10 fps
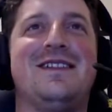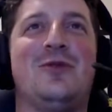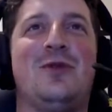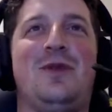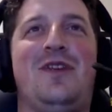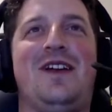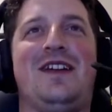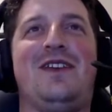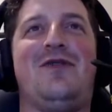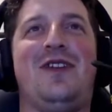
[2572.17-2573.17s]
Wouldn't be fun
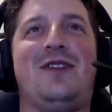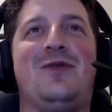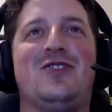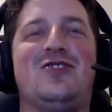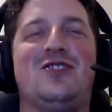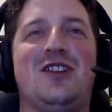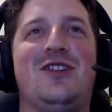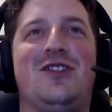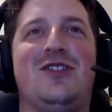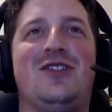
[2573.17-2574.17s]
getting flicked with a
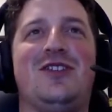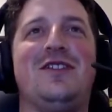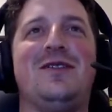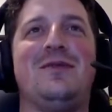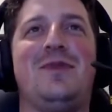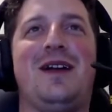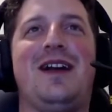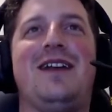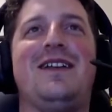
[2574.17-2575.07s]
shitload of dirt, but